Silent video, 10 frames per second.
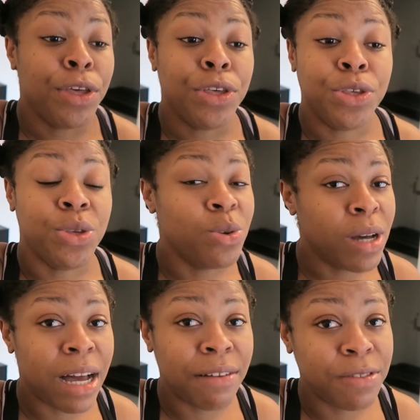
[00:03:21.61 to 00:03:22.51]
you
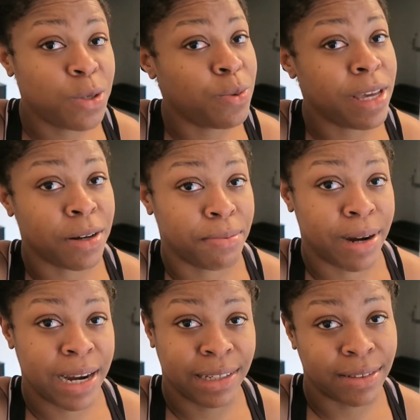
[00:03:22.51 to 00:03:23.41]
have to wake up
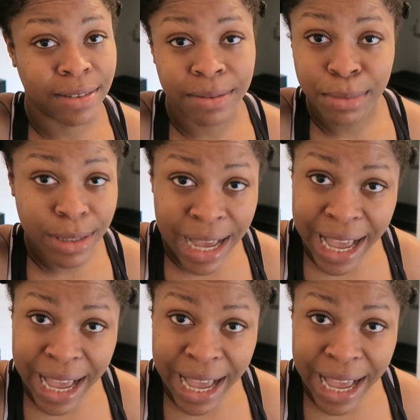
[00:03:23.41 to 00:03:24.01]
right now but